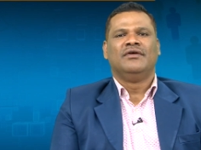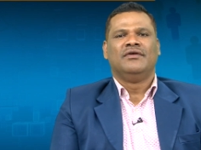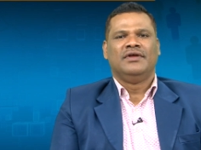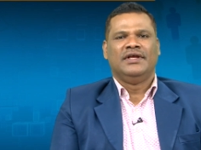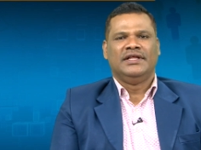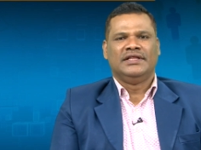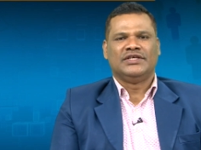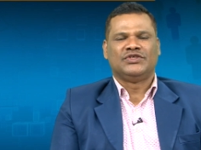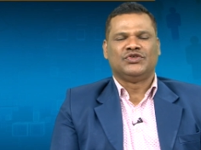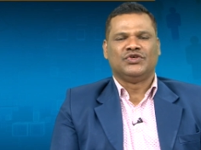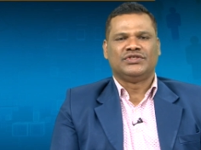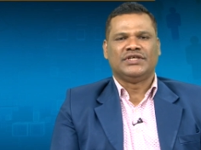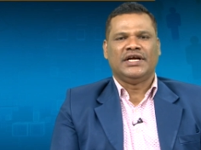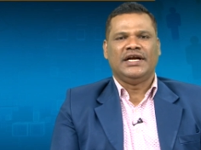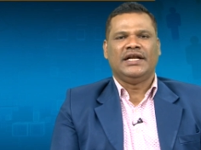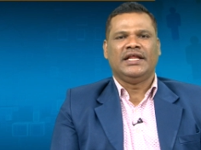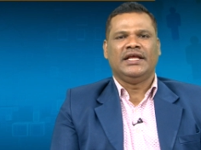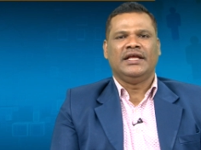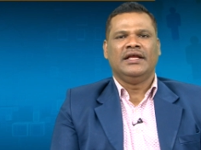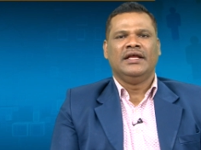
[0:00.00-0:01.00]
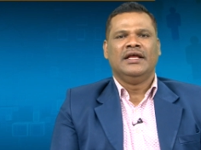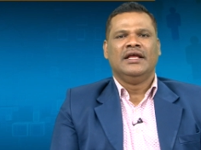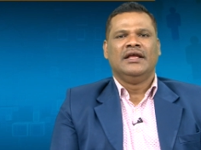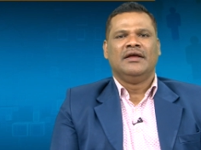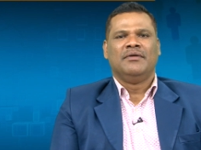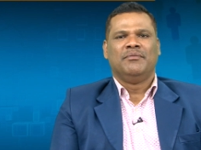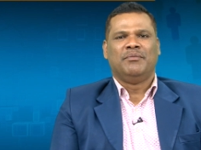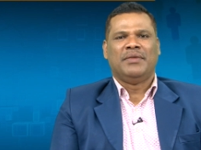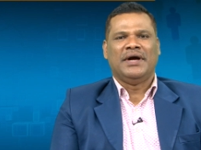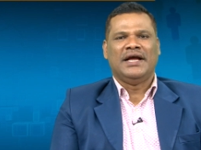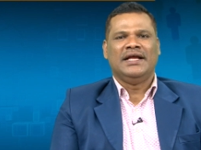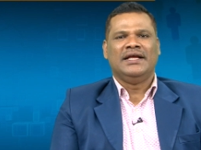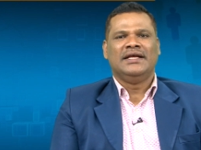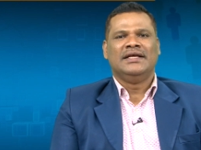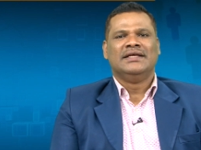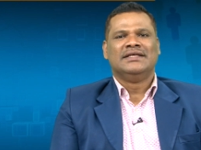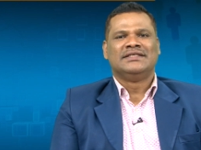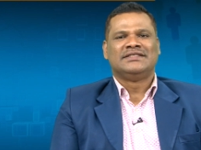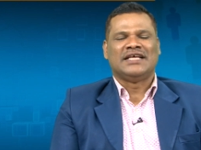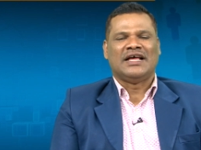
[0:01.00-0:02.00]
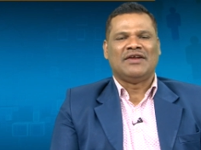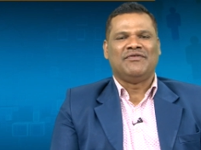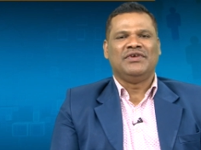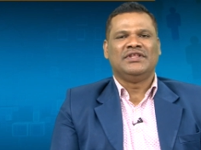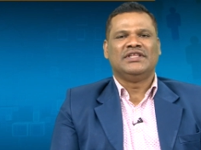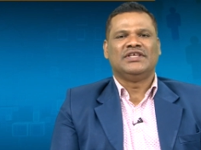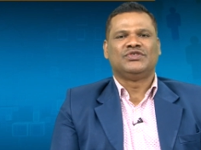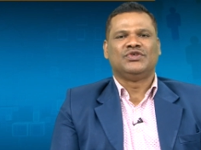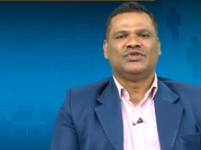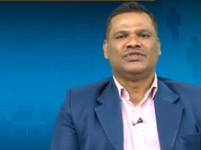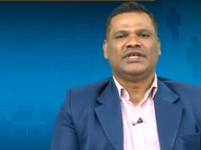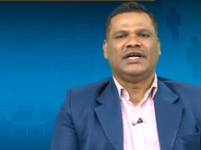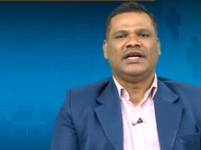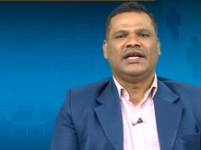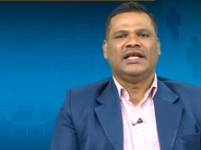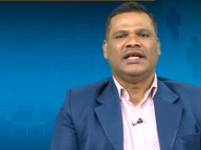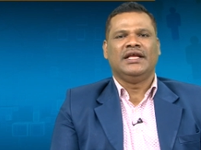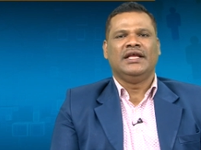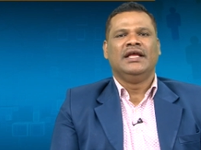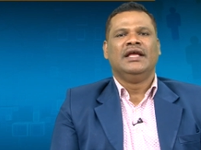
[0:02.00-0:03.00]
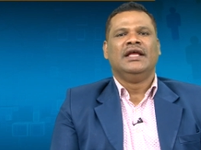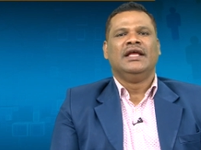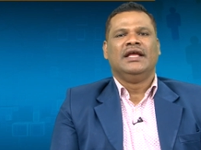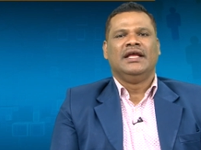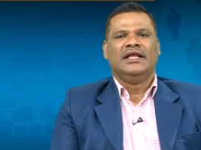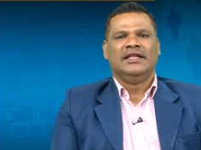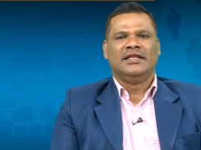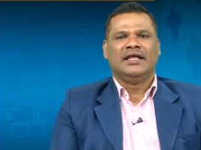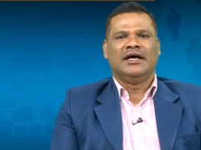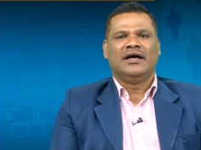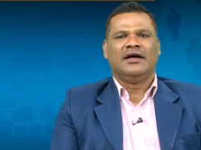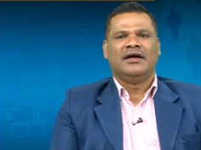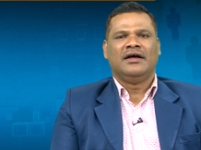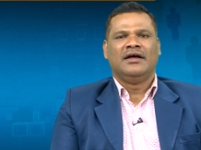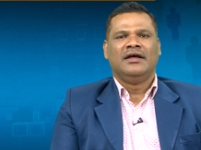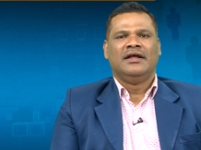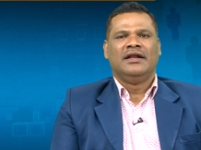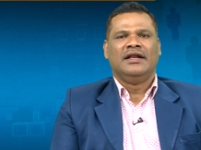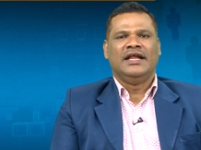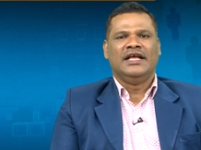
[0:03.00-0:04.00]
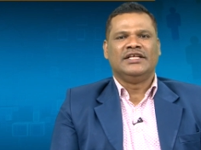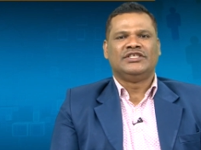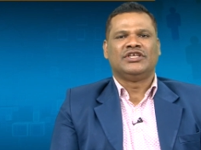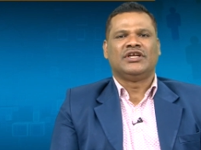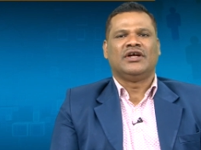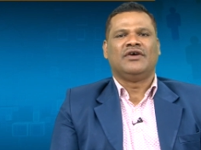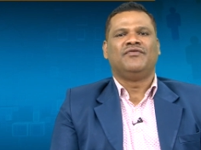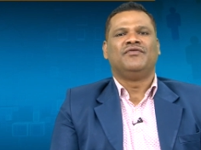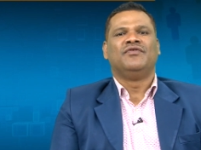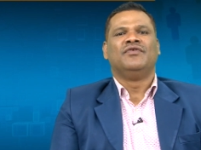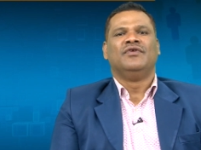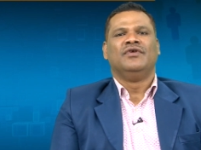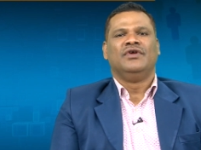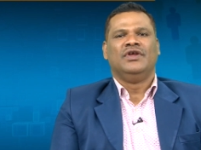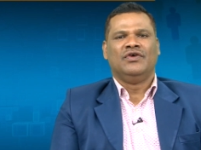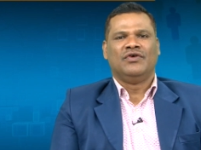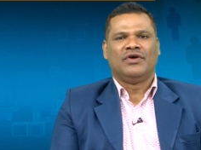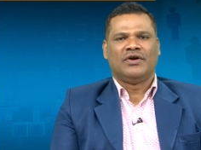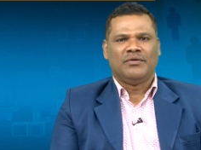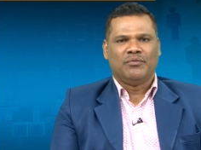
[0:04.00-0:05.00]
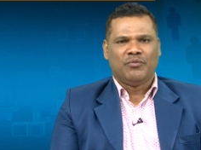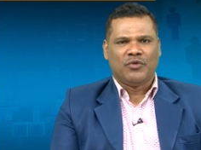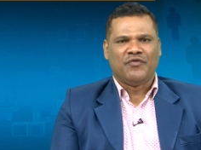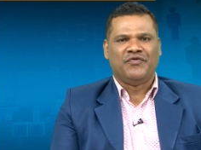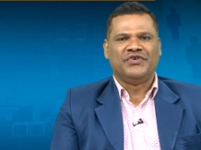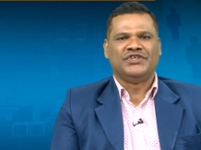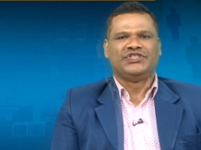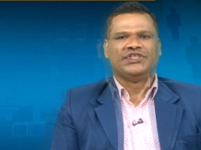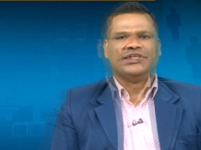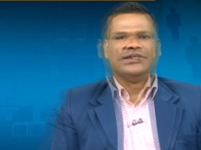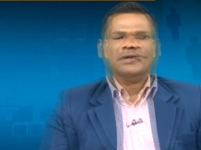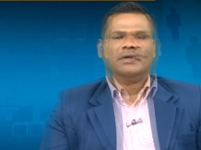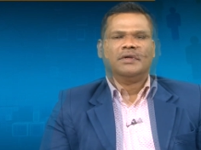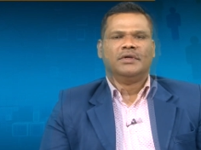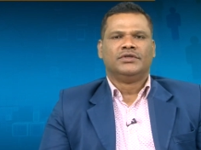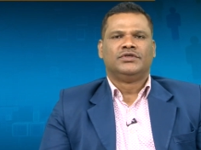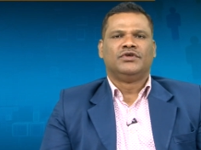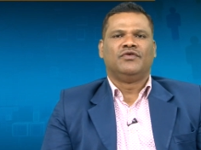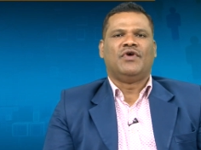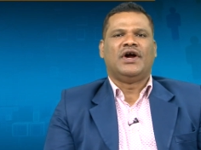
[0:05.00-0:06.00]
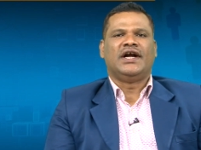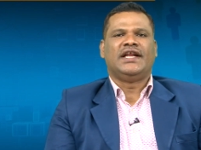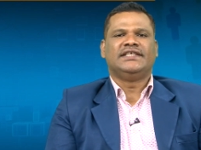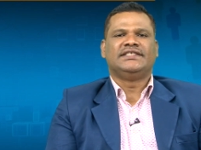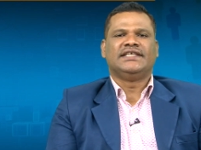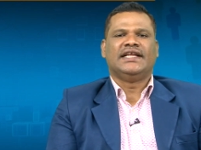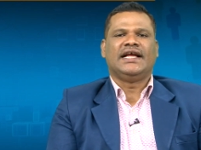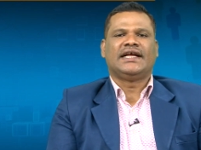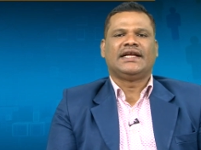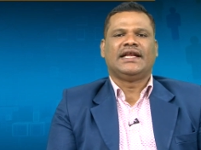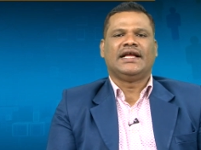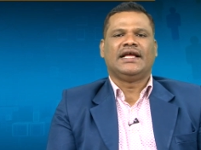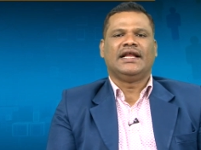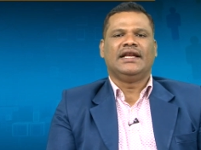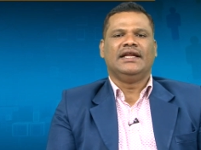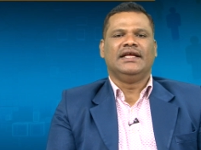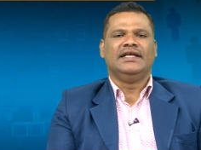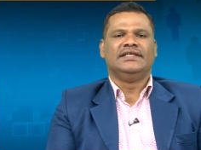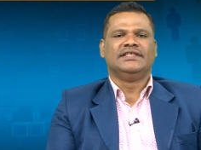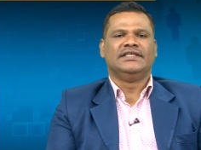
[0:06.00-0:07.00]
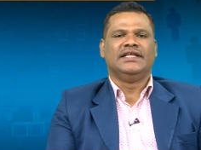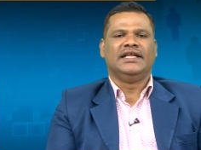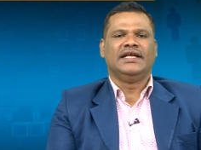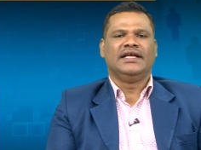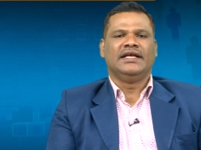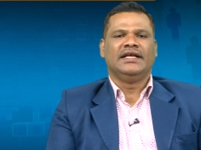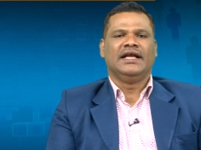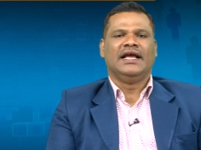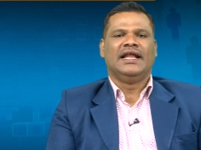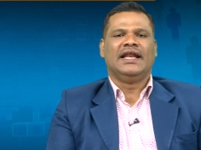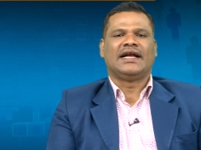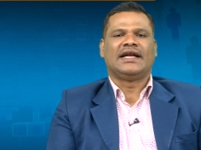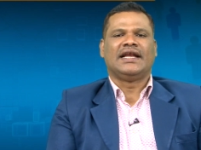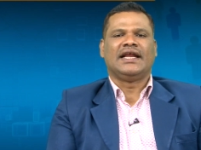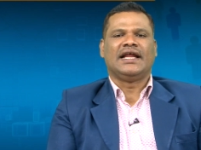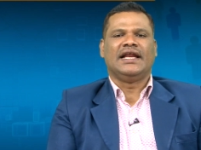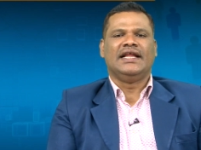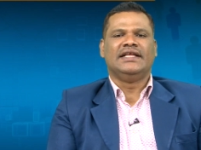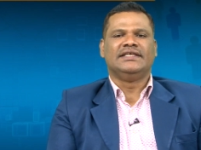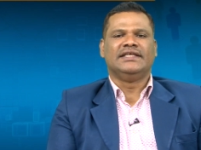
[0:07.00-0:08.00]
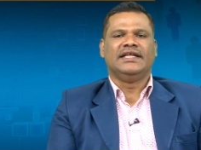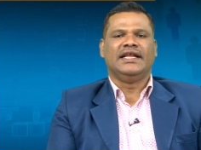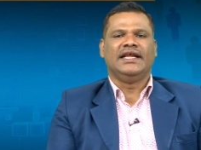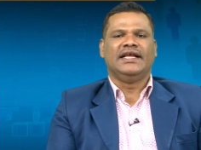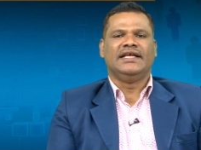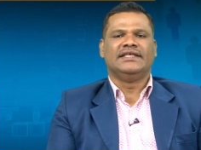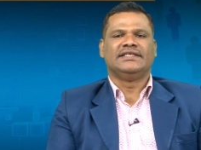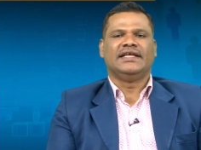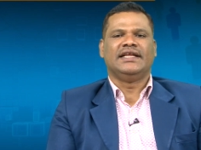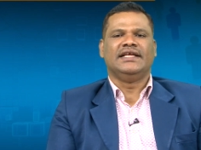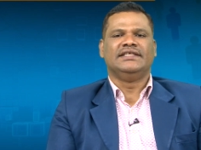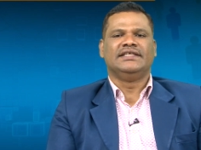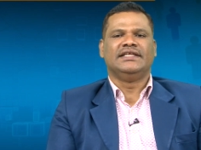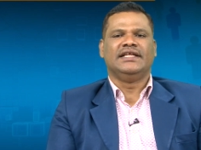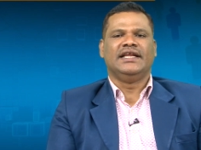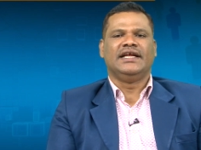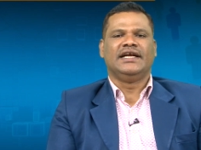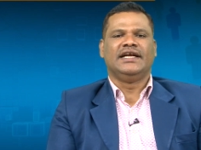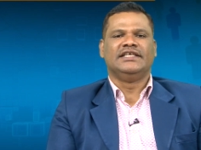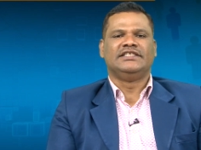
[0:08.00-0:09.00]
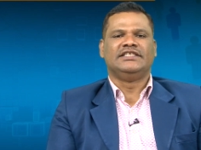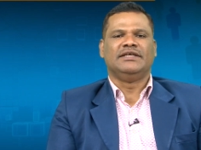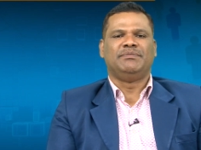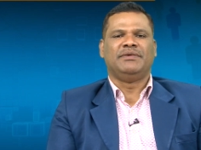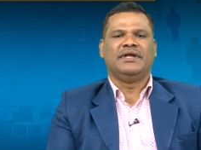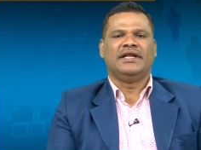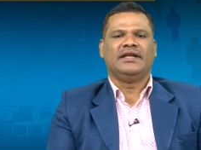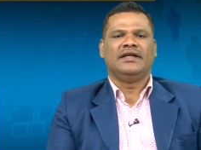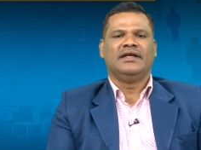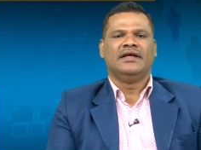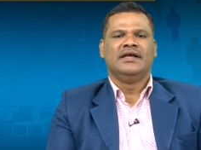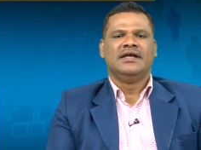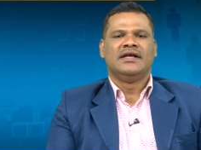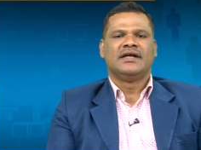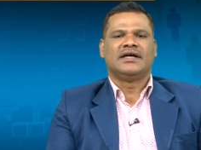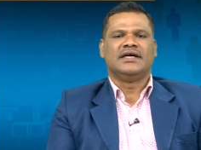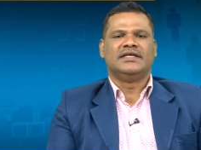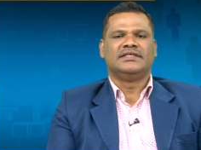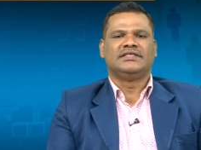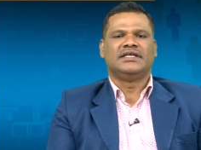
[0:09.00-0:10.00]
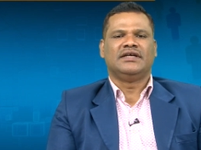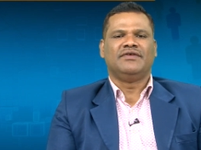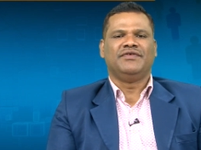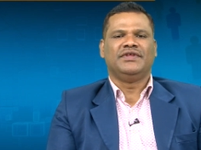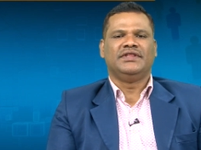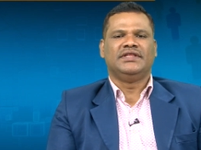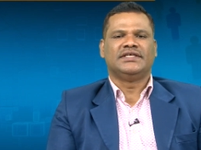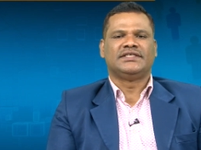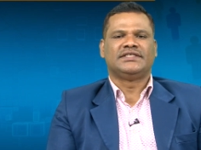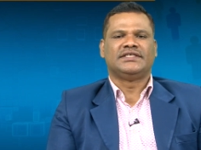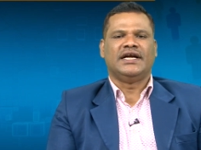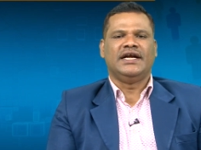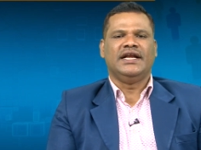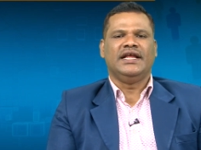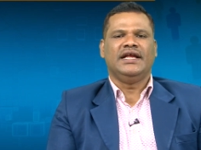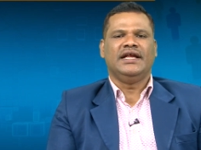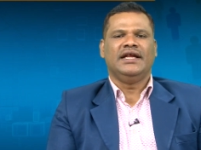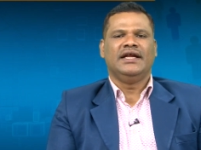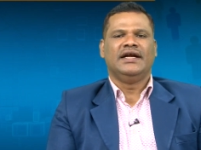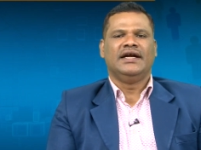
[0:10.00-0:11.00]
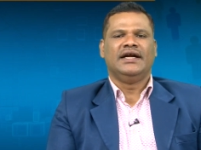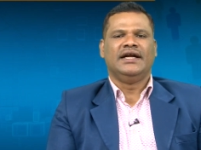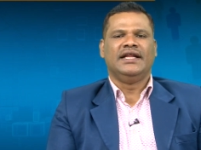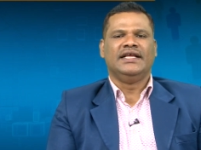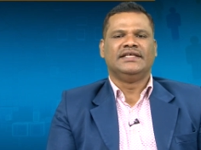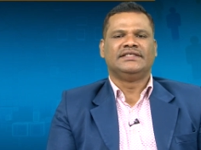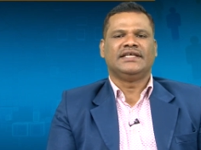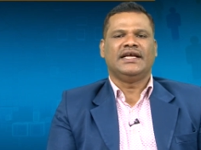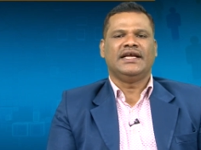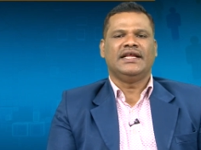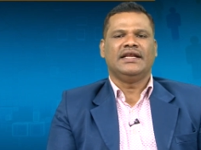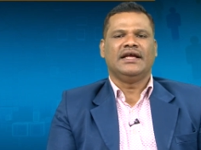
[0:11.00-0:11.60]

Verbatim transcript: in the society by serving the society in the nature of your profession. So, what is electrical engineering? Electrical engineering is an engineering discipline concerned with the study, design